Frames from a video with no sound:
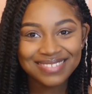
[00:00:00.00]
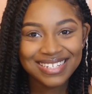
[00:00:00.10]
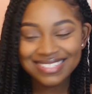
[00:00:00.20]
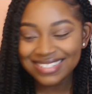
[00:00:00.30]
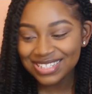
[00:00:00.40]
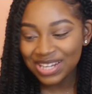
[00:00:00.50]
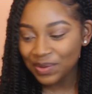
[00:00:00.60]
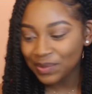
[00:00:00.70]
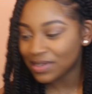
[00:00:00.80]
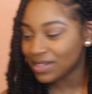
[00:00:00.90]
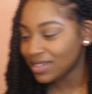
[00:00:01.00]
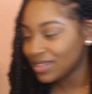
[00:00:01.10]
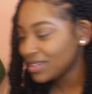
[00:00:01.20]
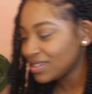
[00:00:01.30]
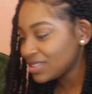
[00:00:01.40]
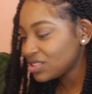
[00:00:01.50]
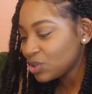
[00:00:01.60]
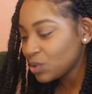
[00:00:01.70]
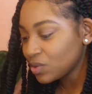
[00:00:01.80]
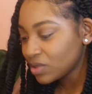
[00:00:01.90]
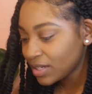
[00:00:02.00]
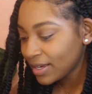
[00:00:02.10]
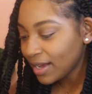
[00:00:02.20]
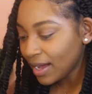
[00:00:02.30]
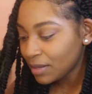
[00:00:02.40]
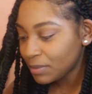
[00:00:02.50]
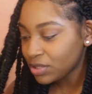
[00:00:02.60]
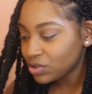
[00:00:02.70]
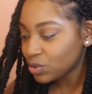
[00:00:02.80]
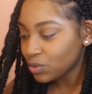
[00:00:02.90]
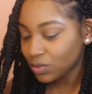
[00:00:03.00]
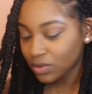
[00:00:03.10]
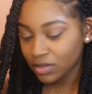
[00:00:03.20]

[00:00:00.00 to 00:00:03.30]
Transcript: It's a joke. It's a joke. It gotta be a joke.